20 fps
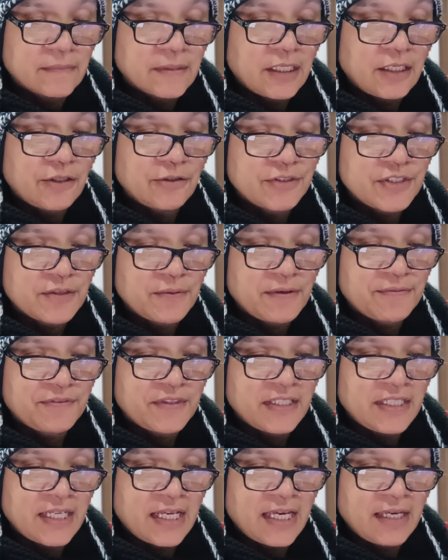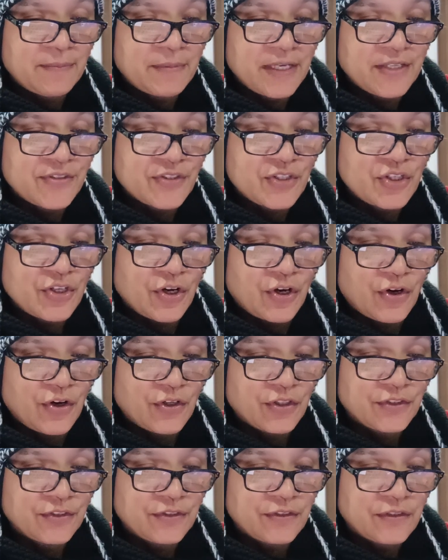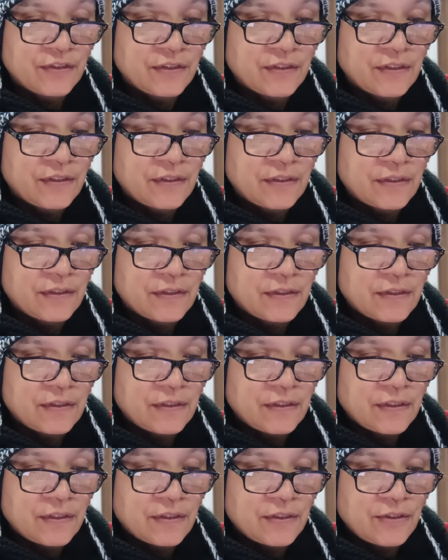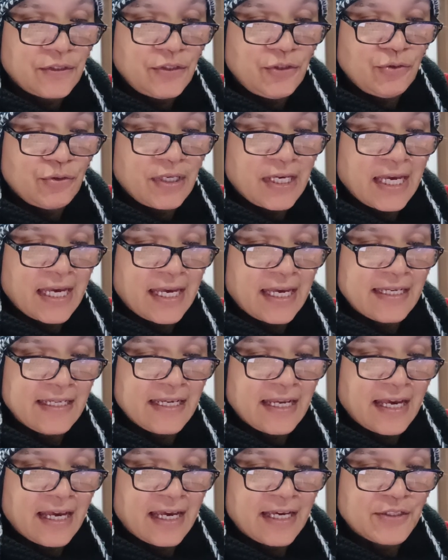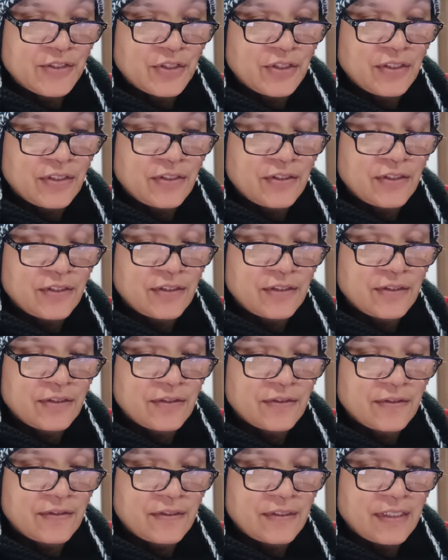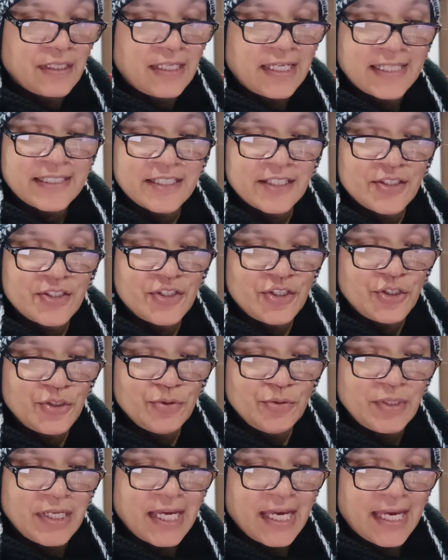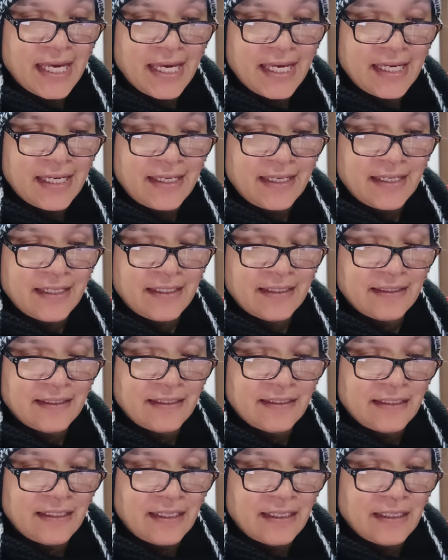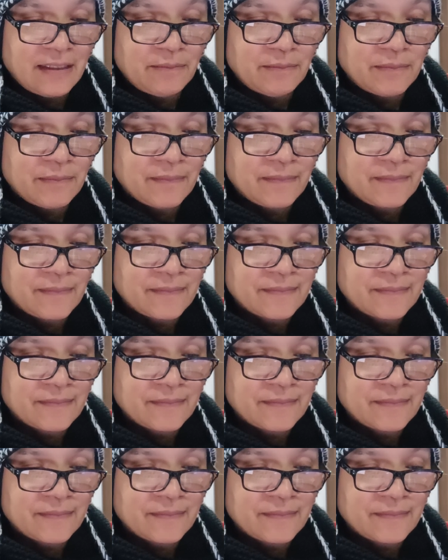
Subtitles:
Oh, so if the name has gone, you can add the letters UK in the name.